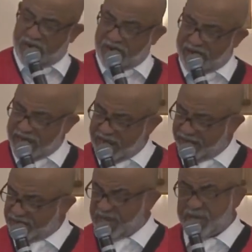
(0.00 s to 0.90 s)
our
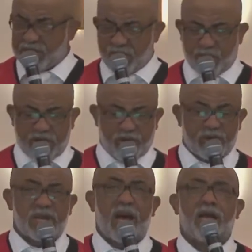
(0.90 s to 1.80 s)
lives, gets the
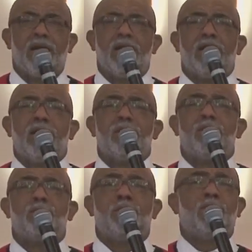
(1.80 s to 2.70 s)
wrinkles out,
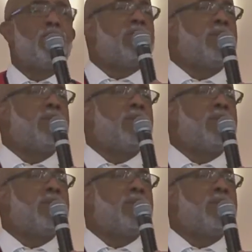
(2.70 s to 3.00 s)
but we've